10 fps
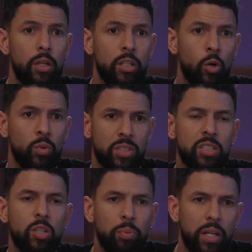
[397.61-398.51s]
you know, was
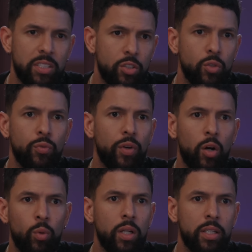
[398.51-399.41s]
this the place that you
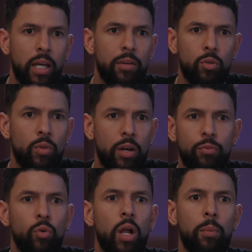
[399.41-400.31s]
felt really gave you that
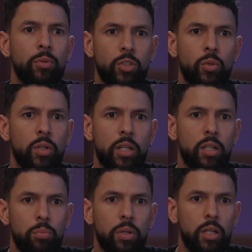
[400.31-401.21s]
full opportunity
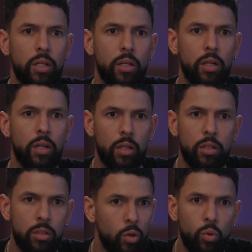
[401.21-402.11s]
to be,
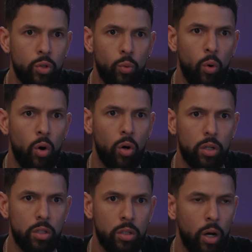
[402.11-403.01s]
you know, who you are?
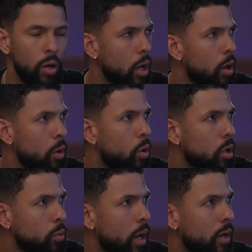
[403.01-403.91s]
You know, I
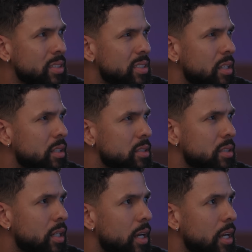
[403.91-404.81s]
walk around, I see
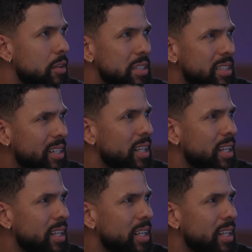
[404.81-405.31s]
the